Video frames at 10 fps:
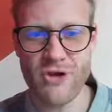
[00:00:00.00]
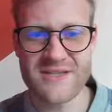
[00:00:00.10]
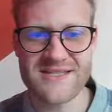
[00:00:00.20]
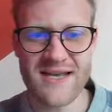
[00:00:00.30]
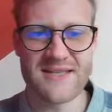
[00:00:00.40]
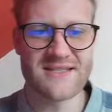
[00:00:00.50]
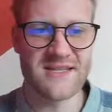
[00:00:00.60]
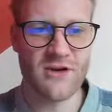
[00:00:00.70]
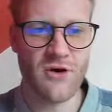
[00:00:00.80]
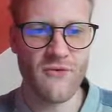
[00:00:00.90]
lot size
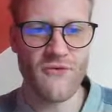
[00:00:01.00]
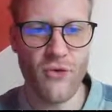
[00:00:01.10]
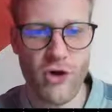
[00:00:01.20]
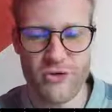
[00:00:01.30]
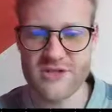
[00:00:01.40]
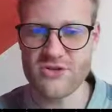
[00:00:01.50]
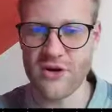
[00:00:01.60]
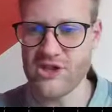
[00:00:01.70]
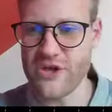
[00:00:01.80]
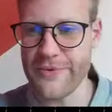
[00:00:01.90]
here for U S
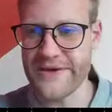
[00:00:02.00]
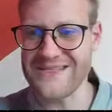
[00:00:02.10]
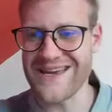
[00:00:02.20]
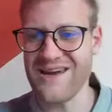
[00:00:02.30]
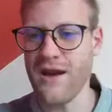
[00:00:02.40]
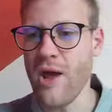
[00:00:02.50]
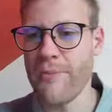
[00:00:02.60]
dollar Japanese yen,